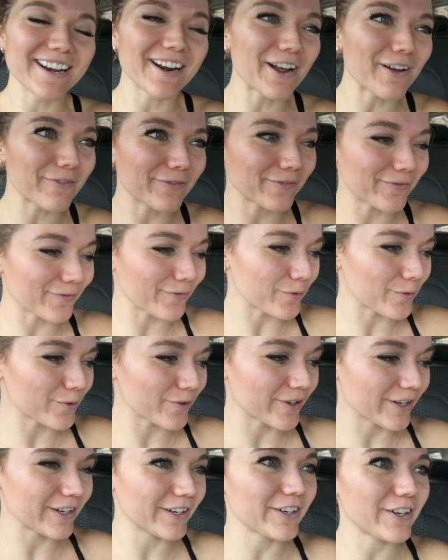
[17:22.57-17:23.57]
it off yeah.
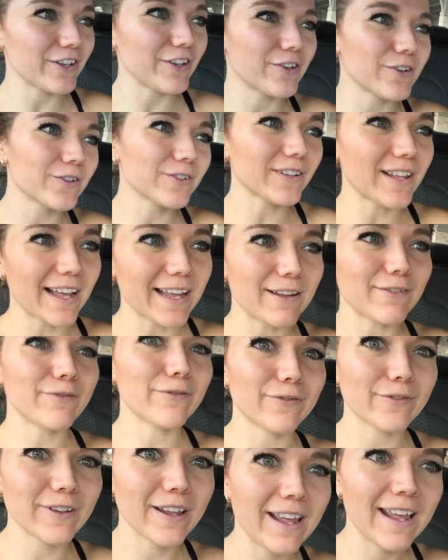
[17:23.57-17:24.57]
for your life
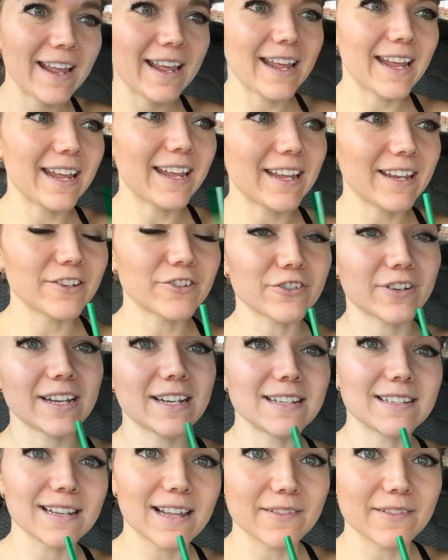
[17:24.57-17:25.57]
and your kids'